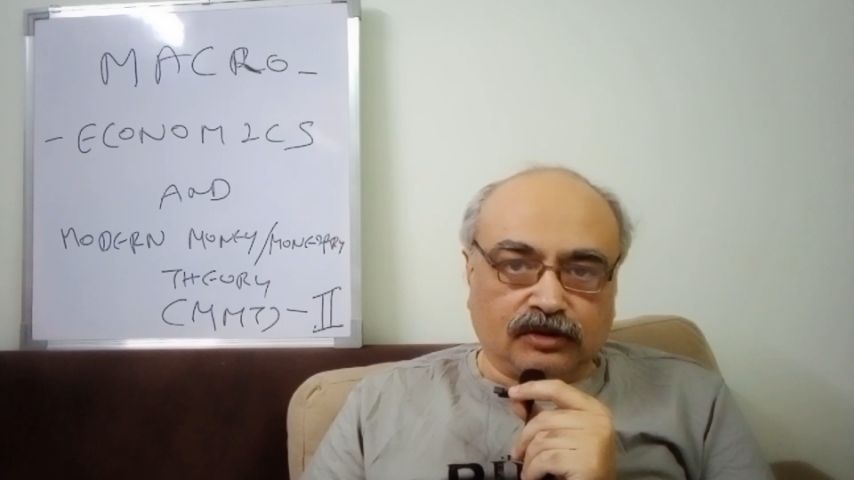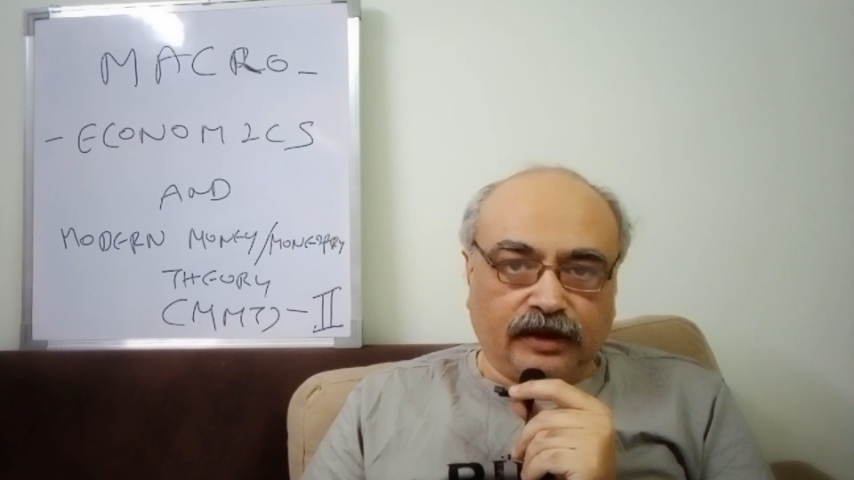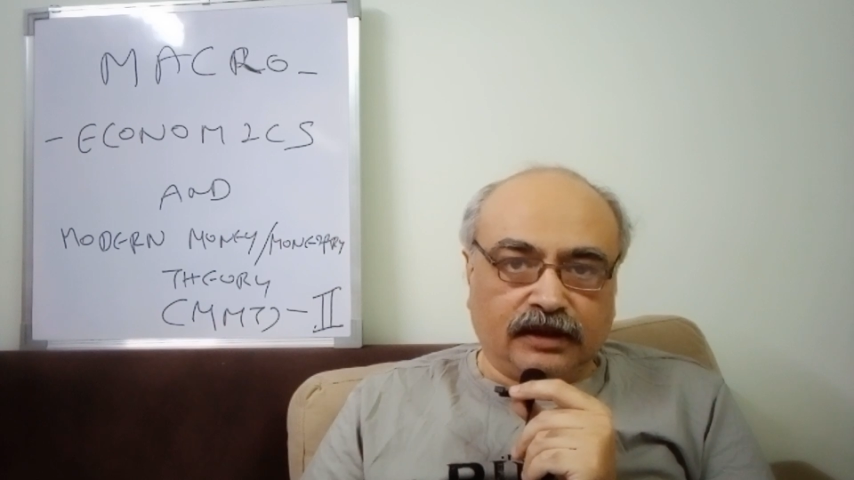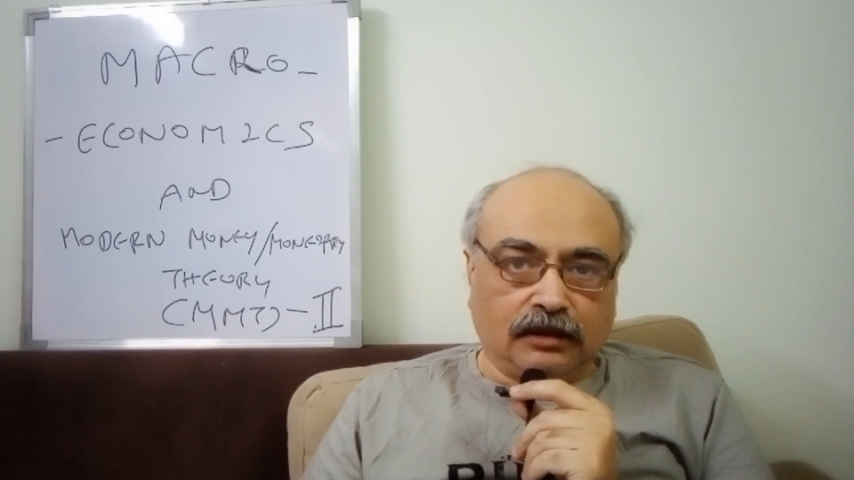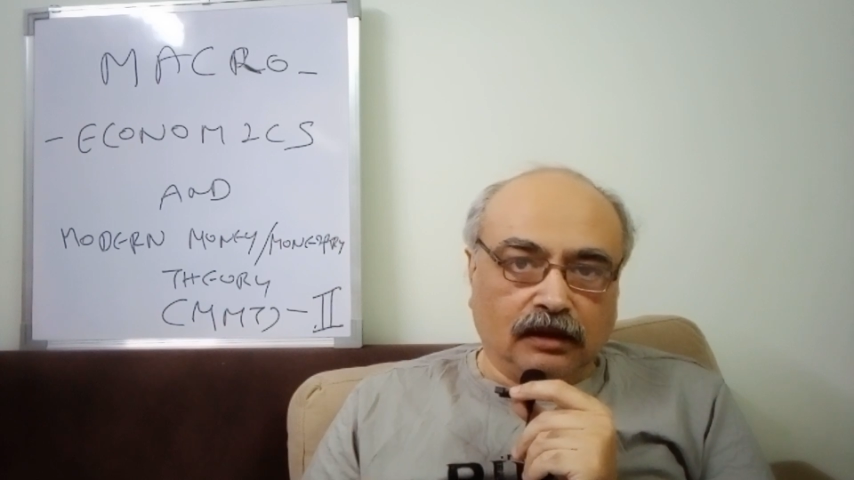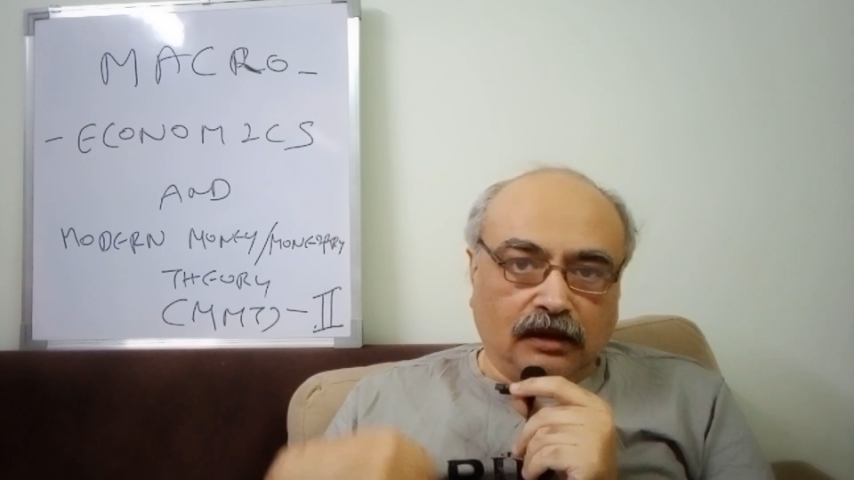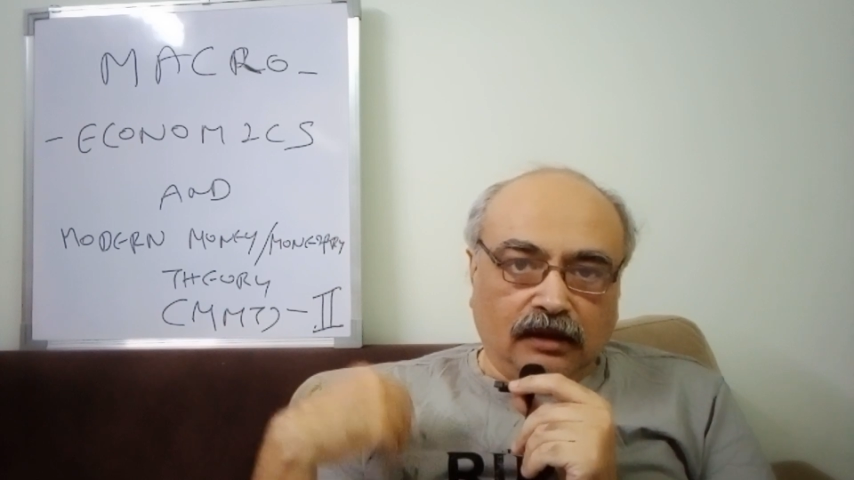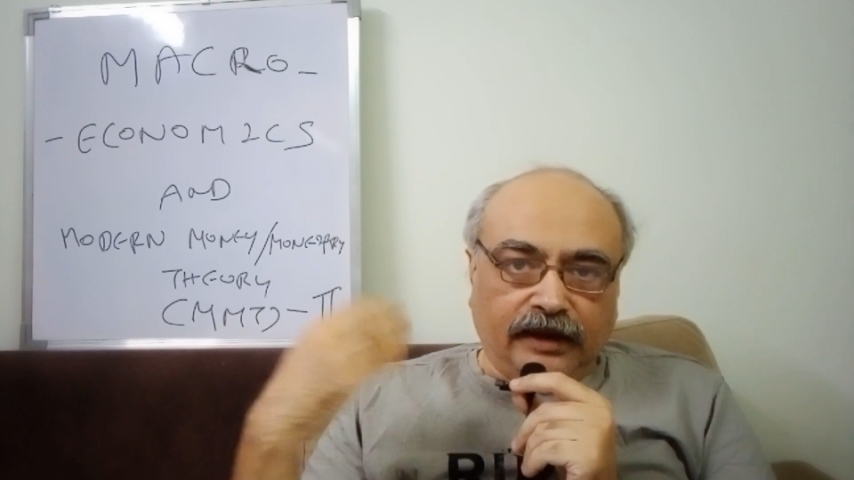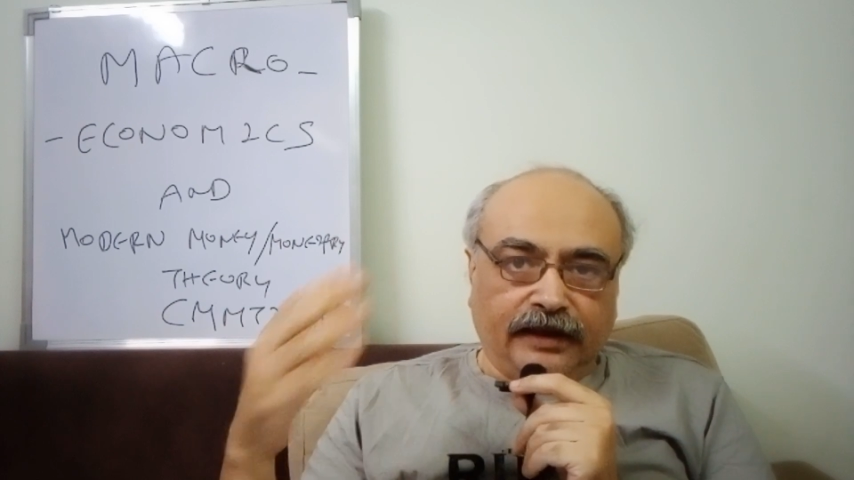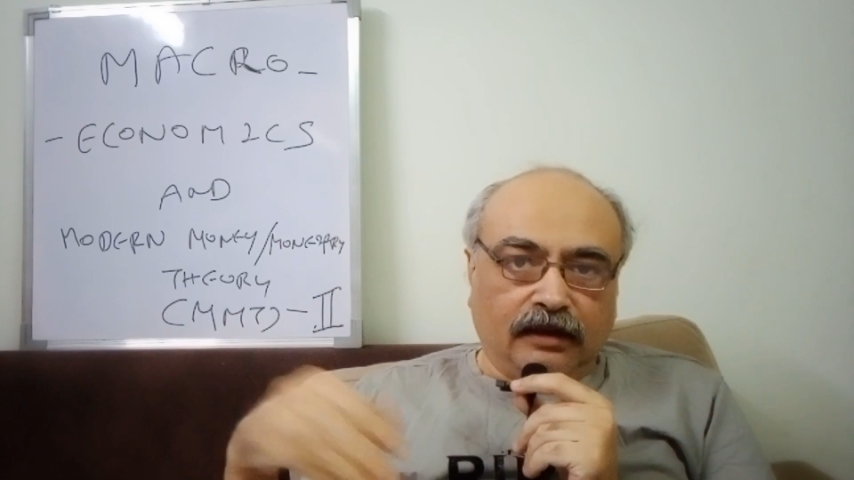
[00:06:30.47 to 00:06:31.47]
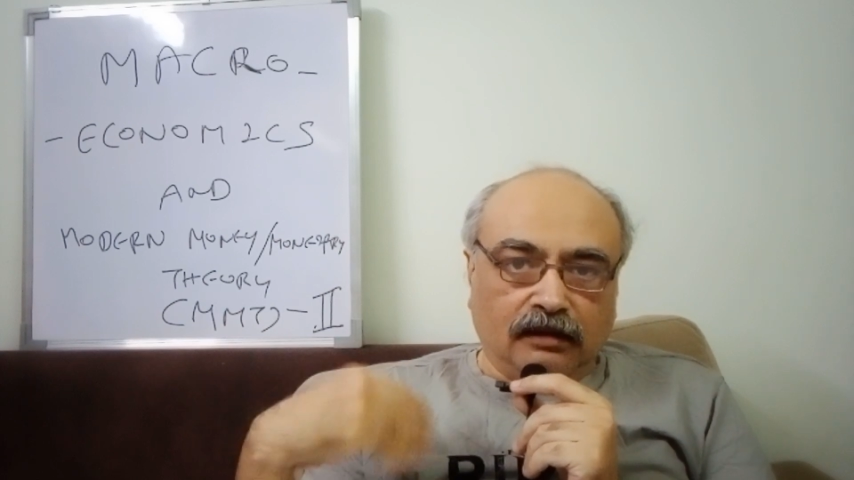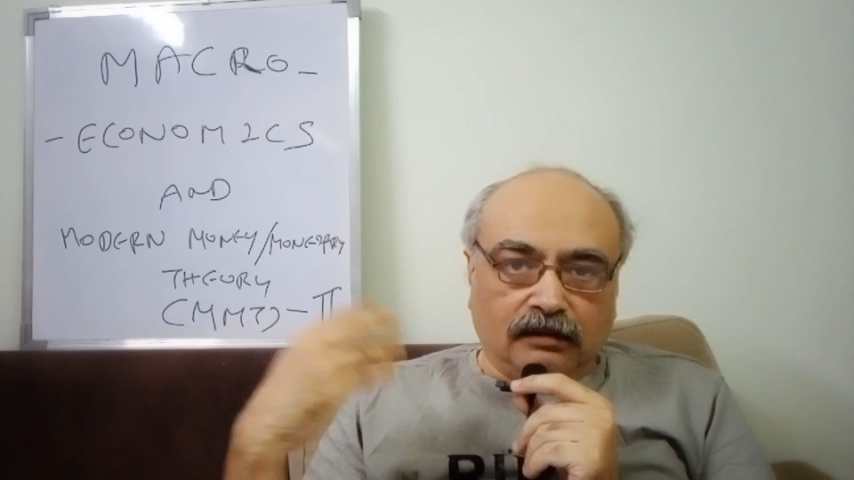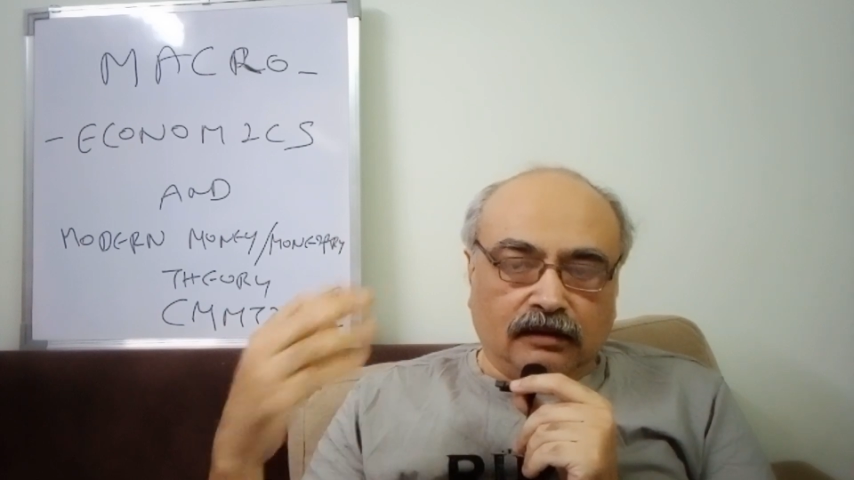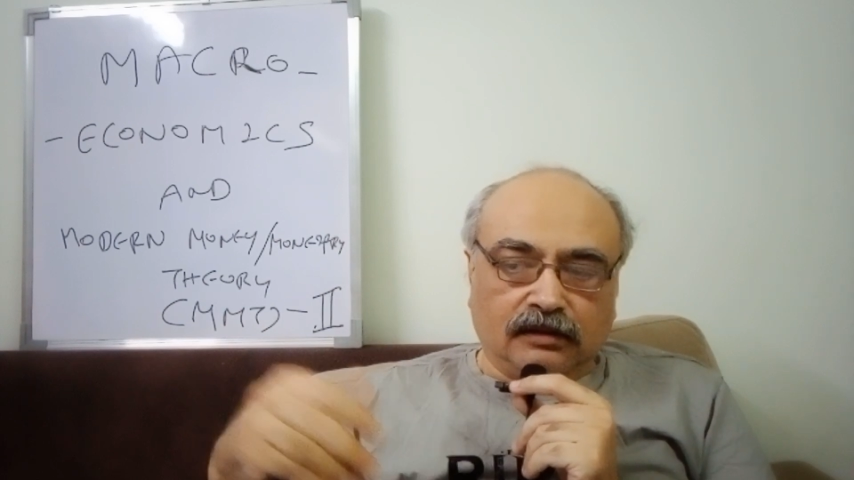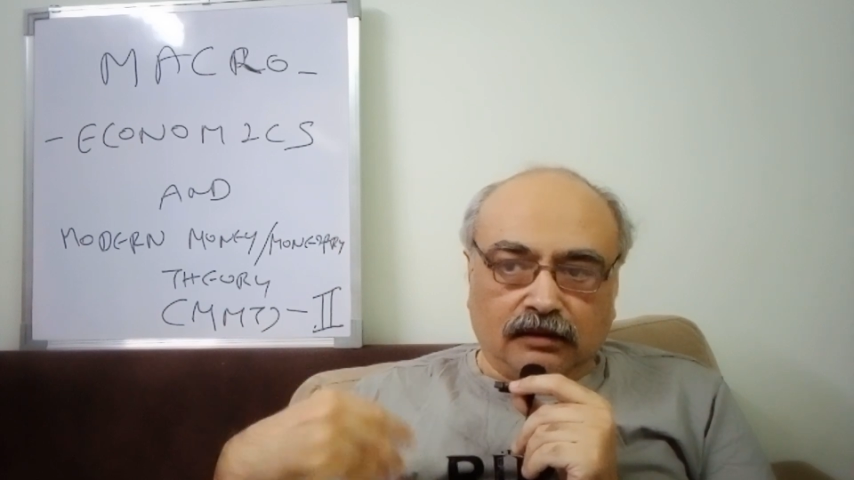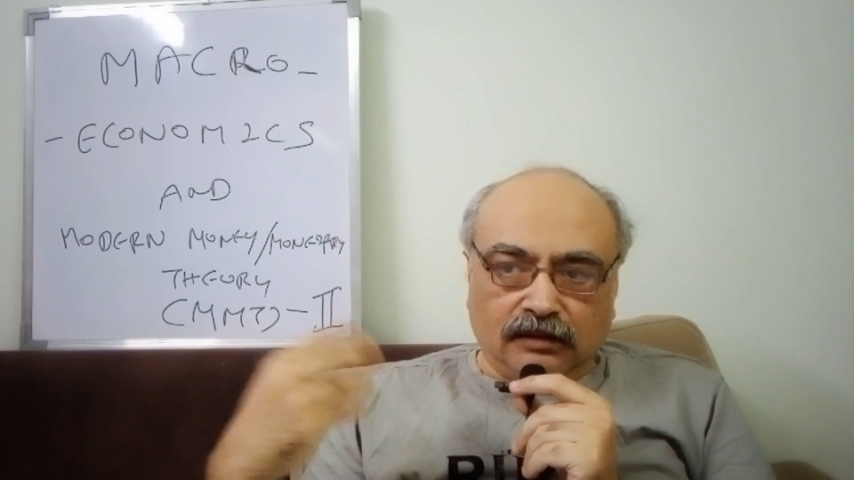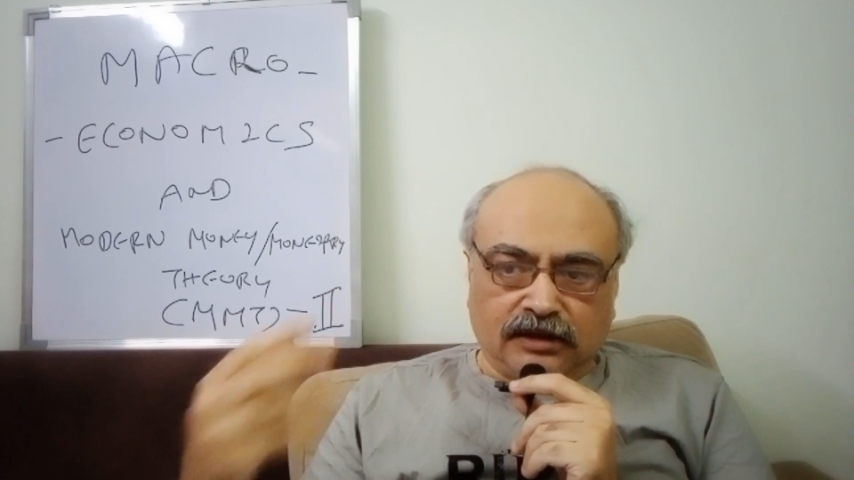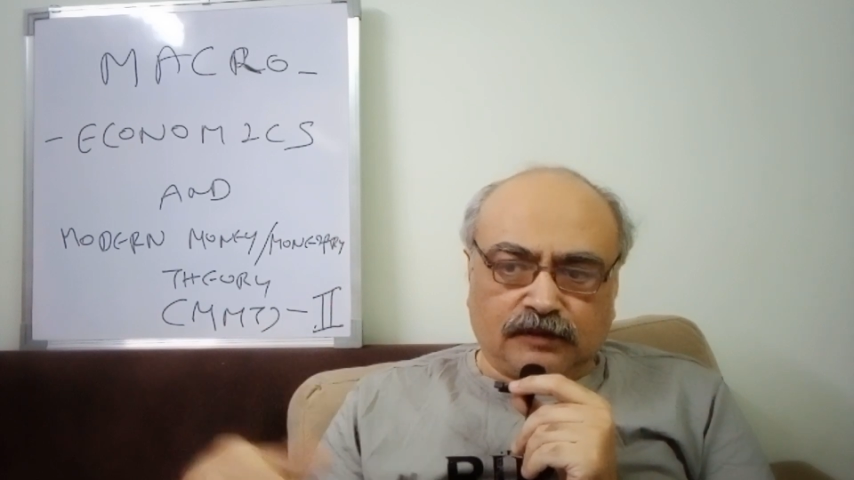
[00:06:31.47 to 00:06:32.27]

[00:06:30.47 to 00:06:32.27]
So it it